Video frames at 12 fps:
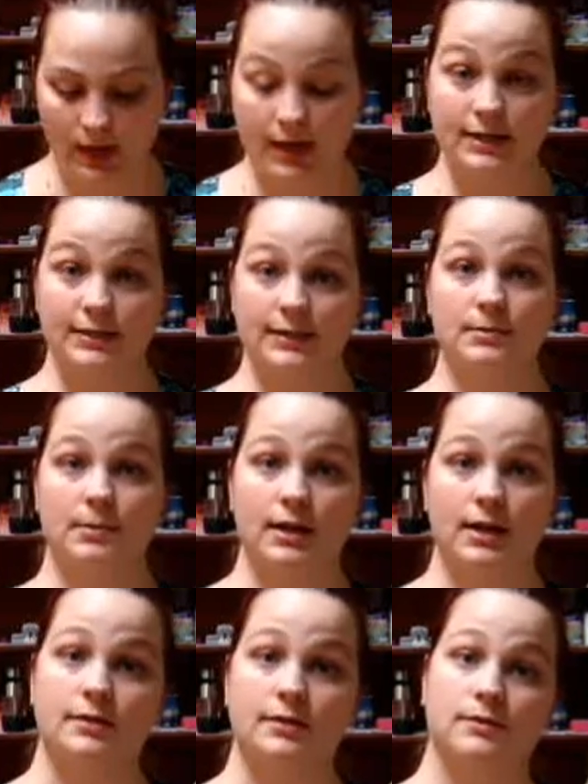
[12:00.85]
I guess that's
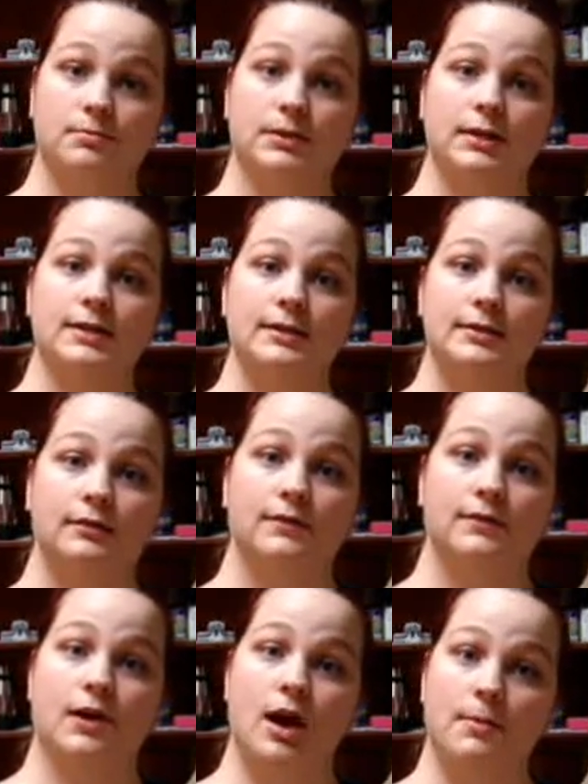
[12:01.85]
about it. So please
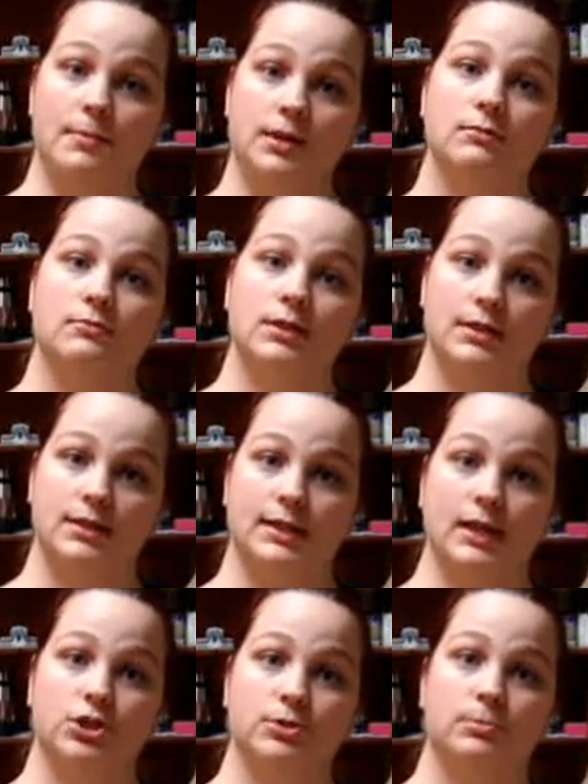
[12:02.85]
leave a comment in the
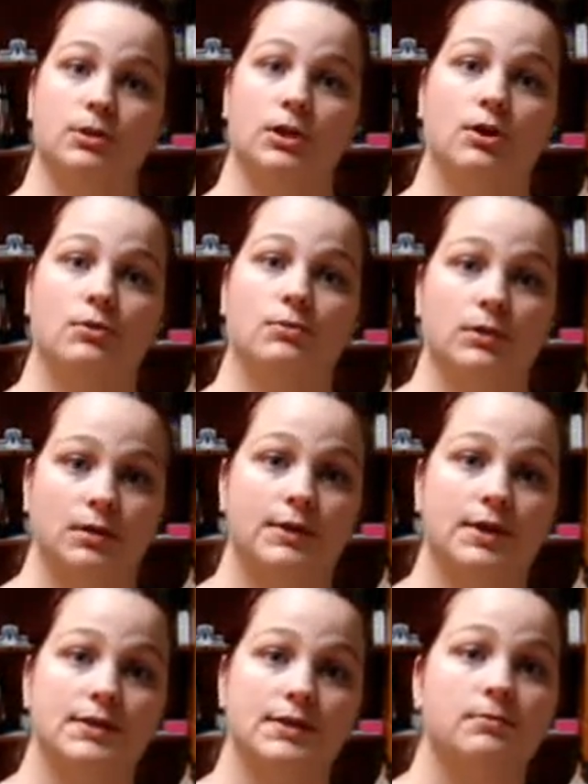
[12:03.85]
section below with a
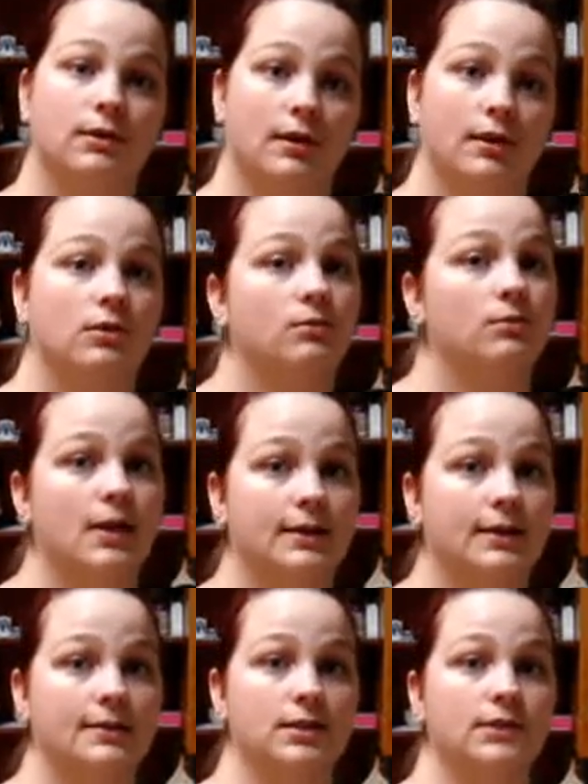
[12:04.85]
recipe that you would
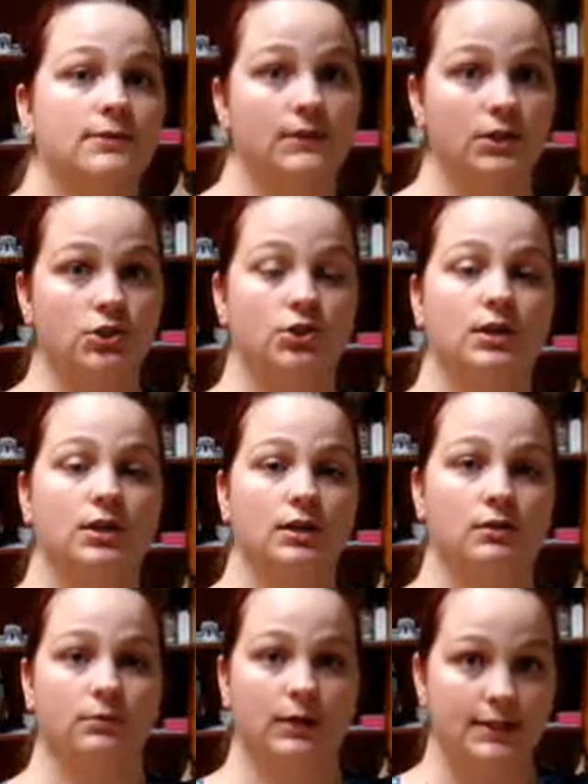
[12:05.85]
like to see featured
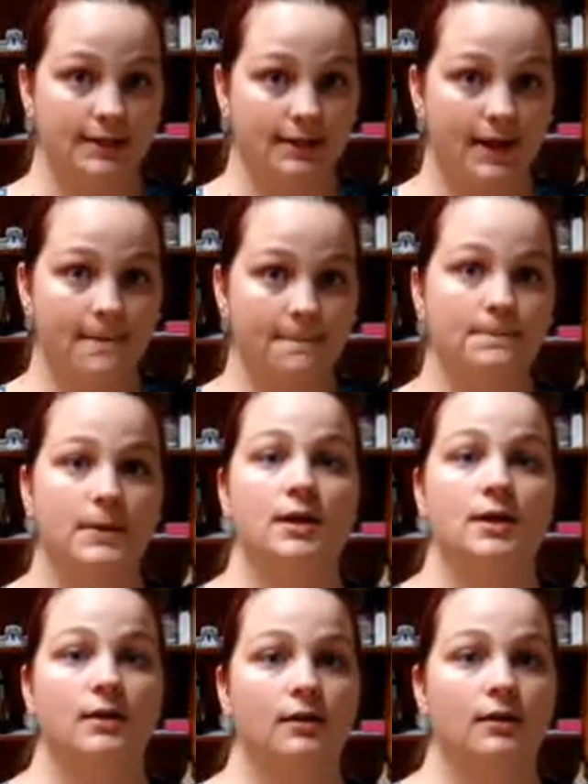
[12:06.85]
in the weeks to come.
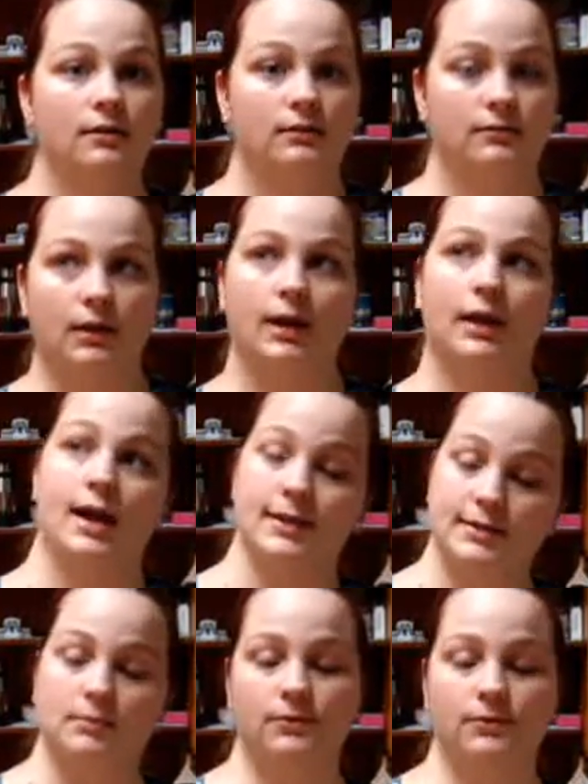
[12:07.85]
Like I
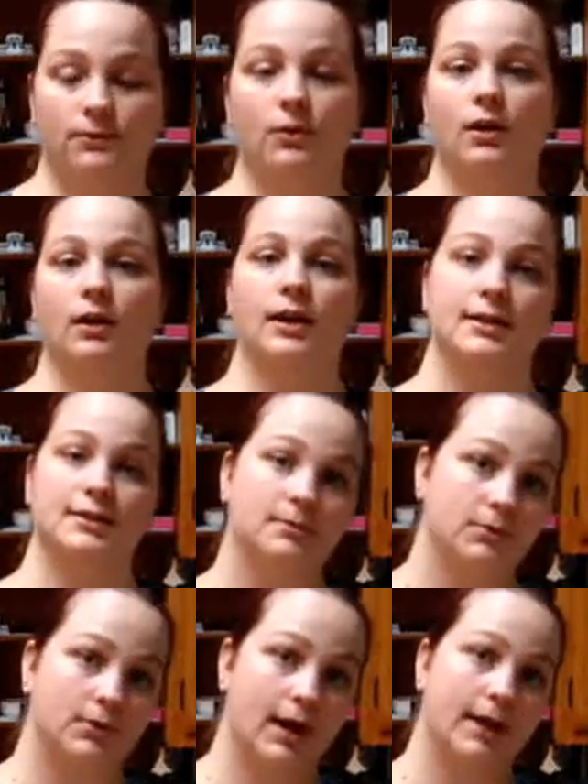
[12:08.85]
said before, hit
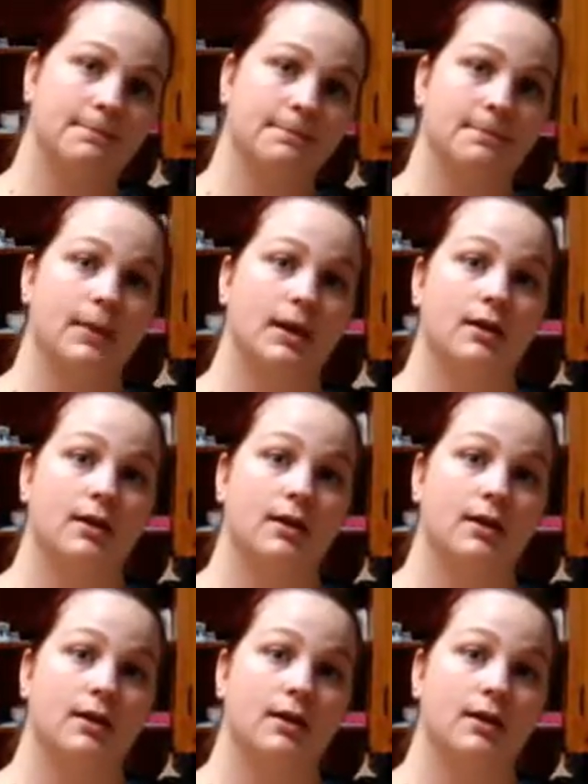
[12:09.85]
subscribe.